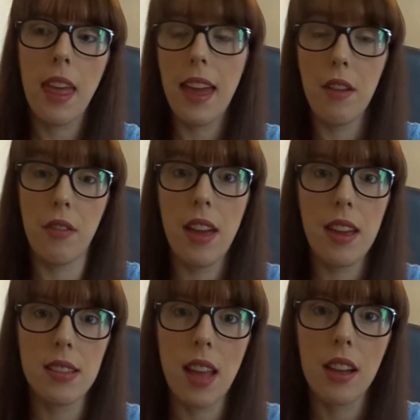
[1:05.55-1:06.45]
if it
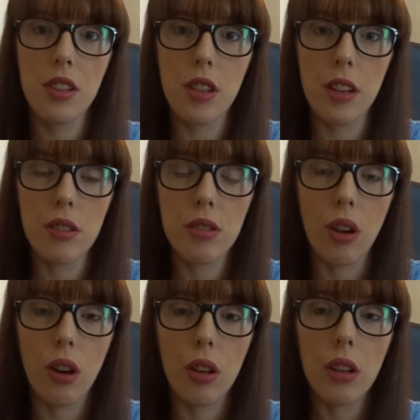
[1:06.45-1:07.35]
is next year at
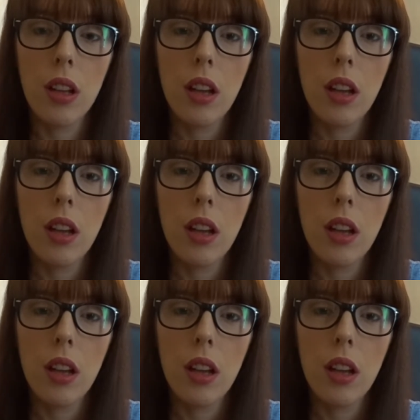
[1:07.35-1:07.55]
all.